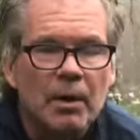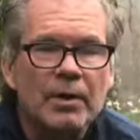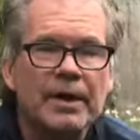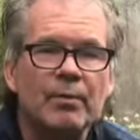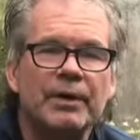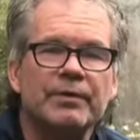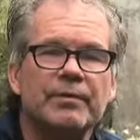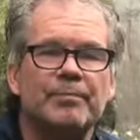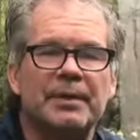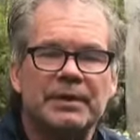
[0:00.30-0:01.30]
Okay, one of the
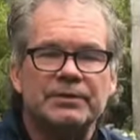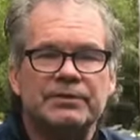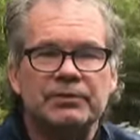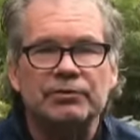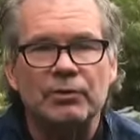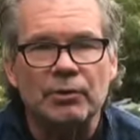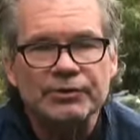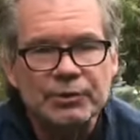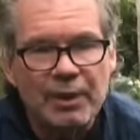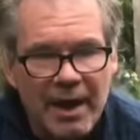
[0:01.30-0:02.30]
biggest
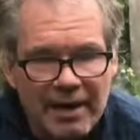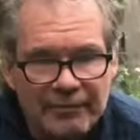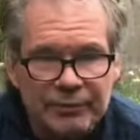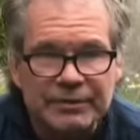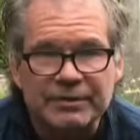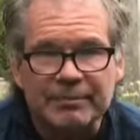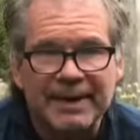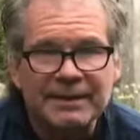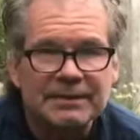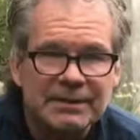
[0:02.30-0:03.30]
controls you have with
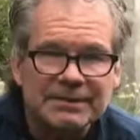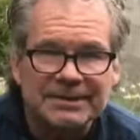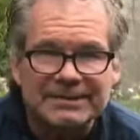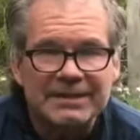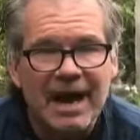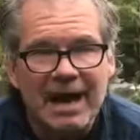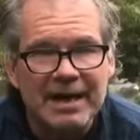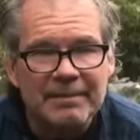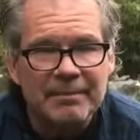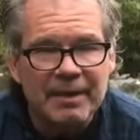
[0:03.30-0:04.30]
cement is the
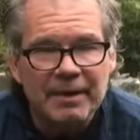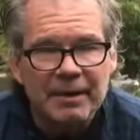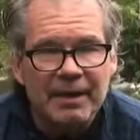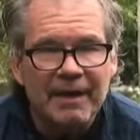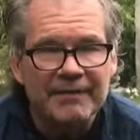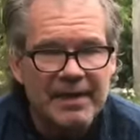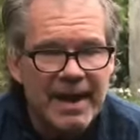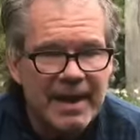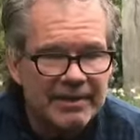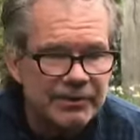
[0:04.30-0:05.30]
time and the
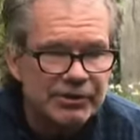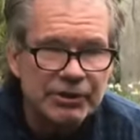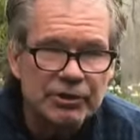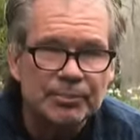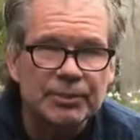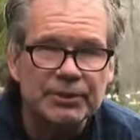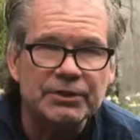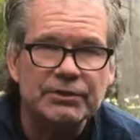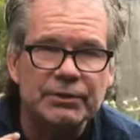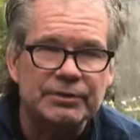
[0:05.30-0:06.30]
energy you put
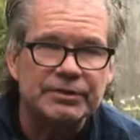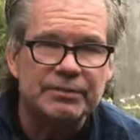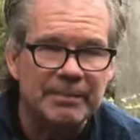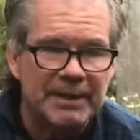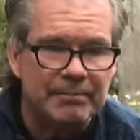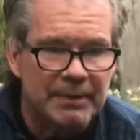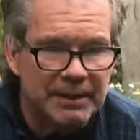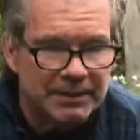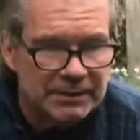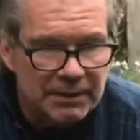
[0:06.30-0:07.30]
into your cement
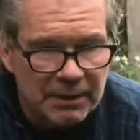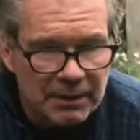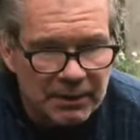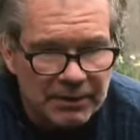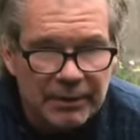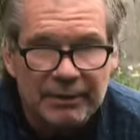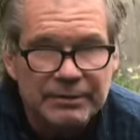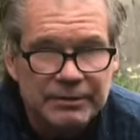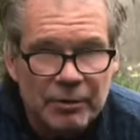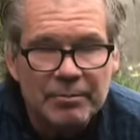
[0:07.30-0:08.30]
mix. There are
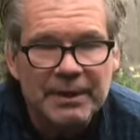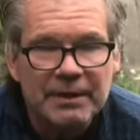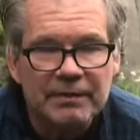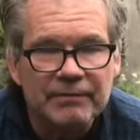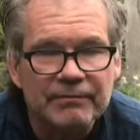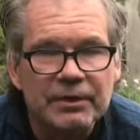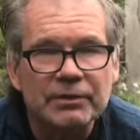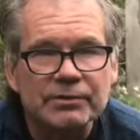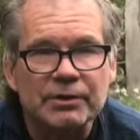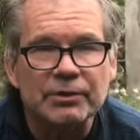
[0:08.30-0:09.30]
so many
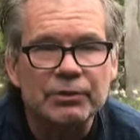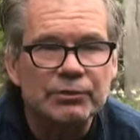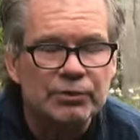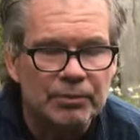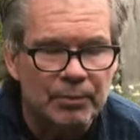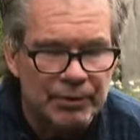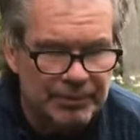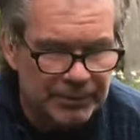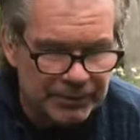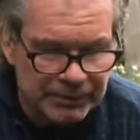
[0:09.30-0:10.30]
videos on YouTube where the
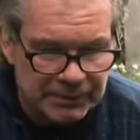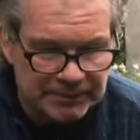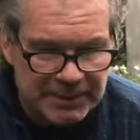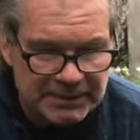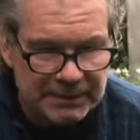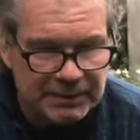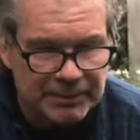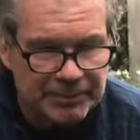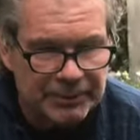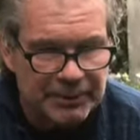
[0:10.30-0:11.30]
person is basically
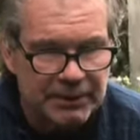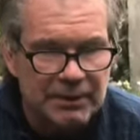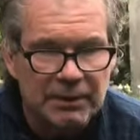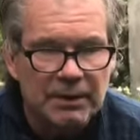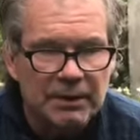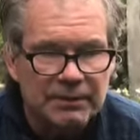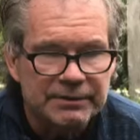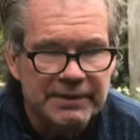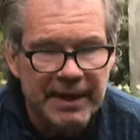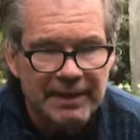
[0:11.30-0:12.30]
putting
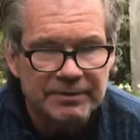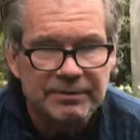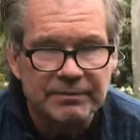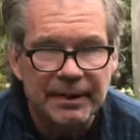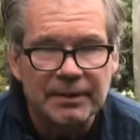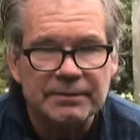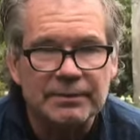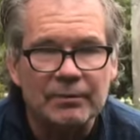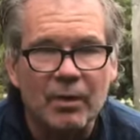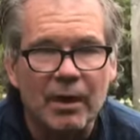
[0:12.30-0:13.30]
sand, cement,
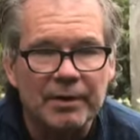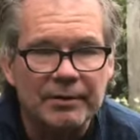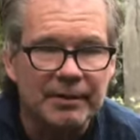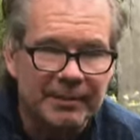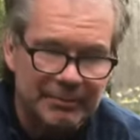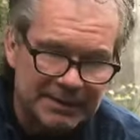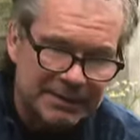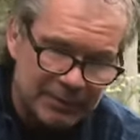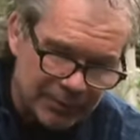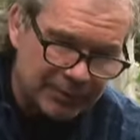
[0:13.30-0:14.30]
and water and
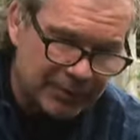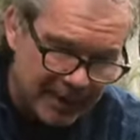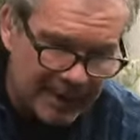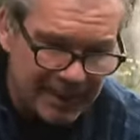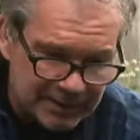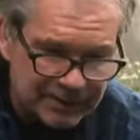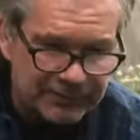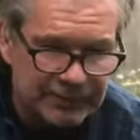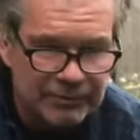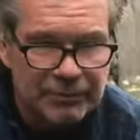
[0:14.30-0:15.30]
mixing with their hands
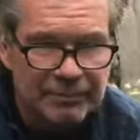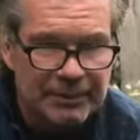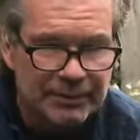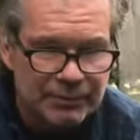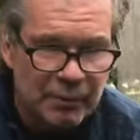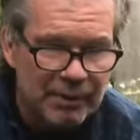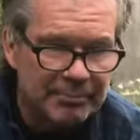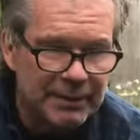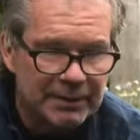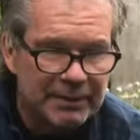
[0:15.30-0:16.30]
for 2 minutes, 1
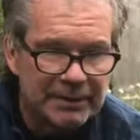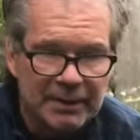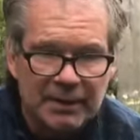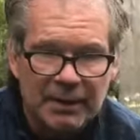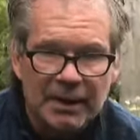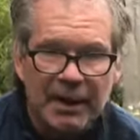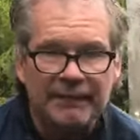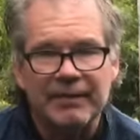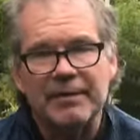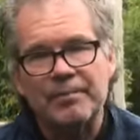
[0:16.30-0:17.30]
minute, and
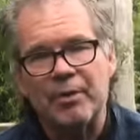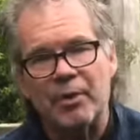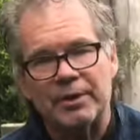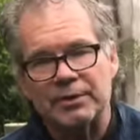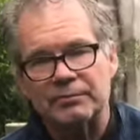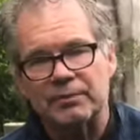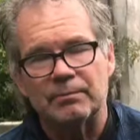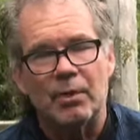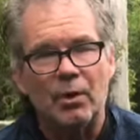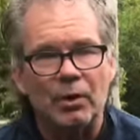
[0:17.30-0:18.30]
then they pour it into a
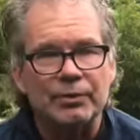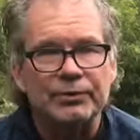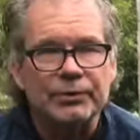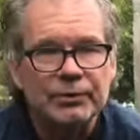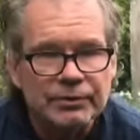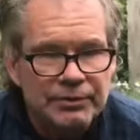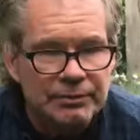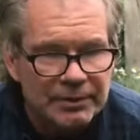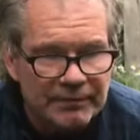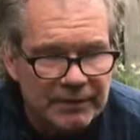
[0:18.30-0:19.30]
mold or use it or
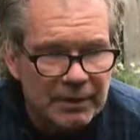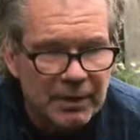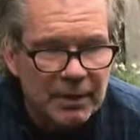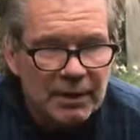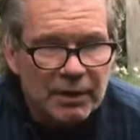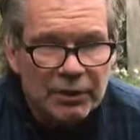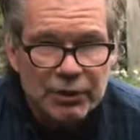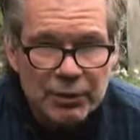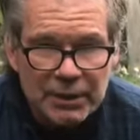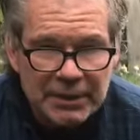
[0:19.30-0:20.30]
whatever.
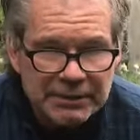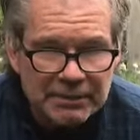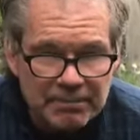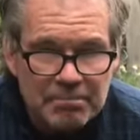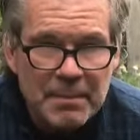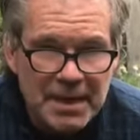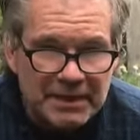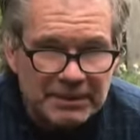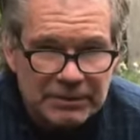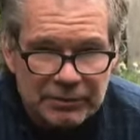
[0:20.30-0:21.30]
You need to
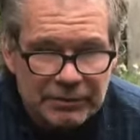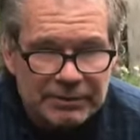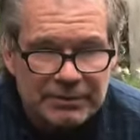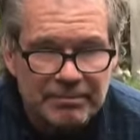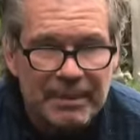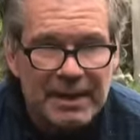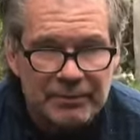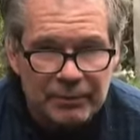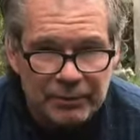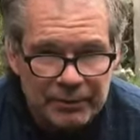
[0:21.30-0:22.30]
mix your cement
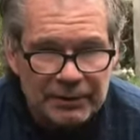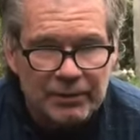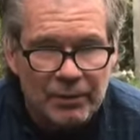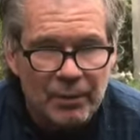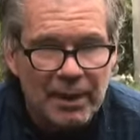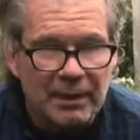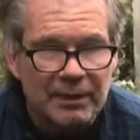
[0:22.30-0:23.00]
really well.